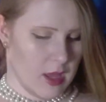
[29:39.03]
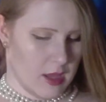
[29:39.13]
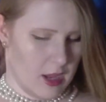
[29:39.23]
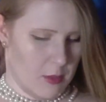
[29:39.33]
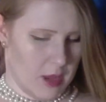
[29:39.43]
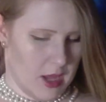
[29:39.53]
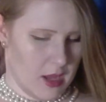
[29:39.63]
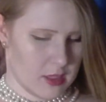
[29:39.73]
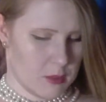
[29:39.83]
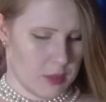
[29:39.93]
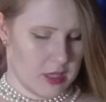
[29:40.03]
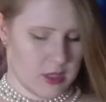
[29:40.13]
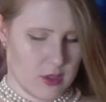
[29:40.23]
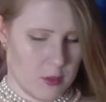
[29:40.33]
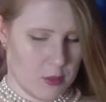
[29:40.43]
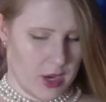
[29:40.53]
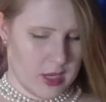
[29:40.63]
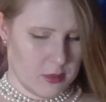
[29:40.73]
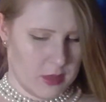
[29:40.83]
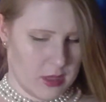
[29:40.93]
Now my husband, Sir
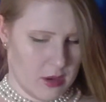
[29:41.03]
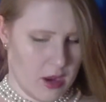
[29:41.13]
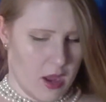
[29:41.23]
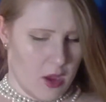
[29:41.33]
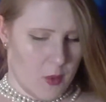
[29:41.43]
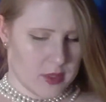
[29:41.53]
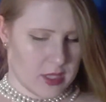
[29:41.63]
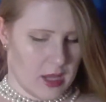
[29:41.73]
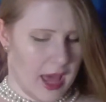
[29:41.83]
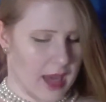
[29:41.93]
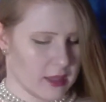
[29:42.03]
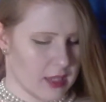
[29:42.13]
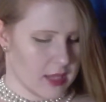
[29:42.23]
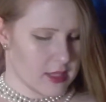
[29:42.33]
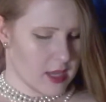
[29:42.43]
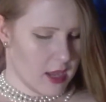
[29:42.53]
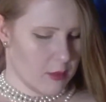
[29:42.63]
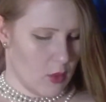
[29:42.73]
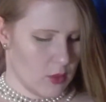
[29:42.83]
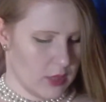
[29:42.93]
Brandemere, was clad at that time
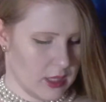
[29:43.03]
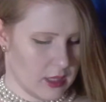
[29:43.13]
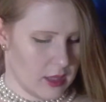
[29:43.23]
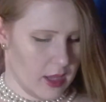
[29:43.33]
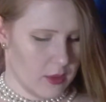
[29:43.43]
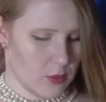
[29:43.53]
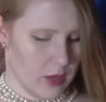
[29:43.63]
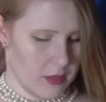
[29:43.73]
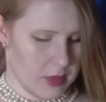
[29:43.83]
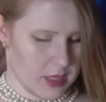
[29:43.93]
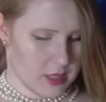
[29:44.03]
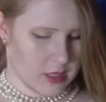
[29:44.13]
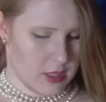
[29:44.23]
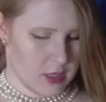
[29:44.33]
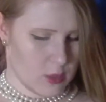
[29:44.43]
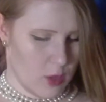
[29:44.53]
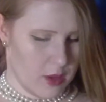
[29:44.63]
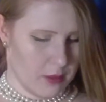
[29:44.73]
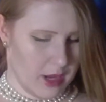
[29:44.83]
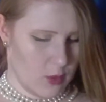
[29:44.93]
only in a light raiment, such as one
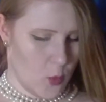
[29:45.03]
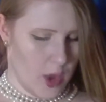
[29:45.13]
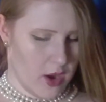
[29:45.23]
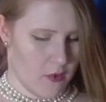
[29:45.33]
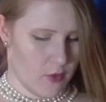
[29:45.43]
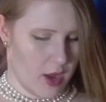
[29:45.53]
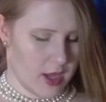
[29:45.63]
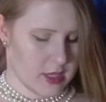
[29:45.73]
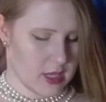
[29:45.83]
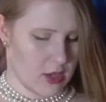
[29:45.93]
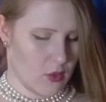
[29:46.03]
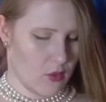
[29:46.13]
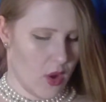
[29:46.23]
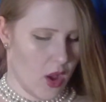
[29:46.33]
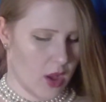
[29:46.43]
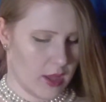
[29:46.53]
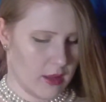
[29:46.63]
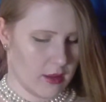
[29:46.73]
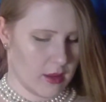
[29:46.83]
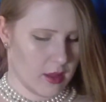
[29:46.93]
might wear for hunting or for hawking.
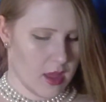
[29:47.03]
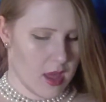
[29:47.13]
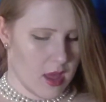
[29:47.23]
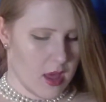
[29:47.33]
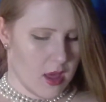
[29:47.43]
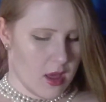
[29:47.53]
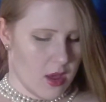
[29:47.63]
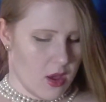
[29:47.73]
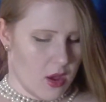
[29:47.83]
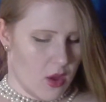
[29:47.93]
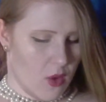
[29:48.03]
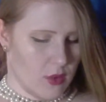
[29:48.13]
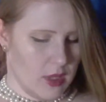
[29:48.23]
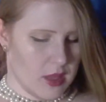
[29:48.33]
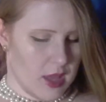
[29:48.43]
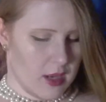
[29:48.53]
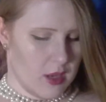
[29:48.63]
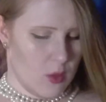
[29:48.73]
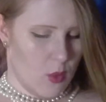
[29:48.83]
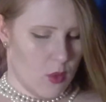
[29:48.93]
Only that he
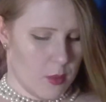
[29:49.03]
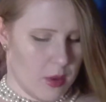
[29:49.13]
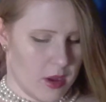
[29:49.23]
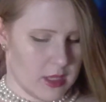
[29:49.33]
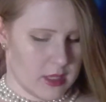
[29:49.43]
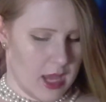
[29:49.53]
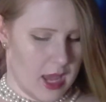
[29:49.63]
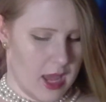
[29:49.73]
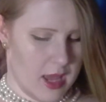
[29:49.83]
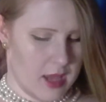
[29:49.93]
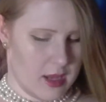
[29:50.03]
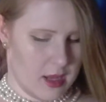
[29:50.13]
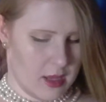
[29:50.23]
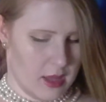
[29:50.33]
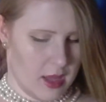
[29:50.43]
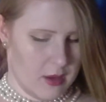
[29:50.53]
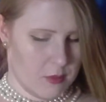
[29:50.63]
wore upon his head a light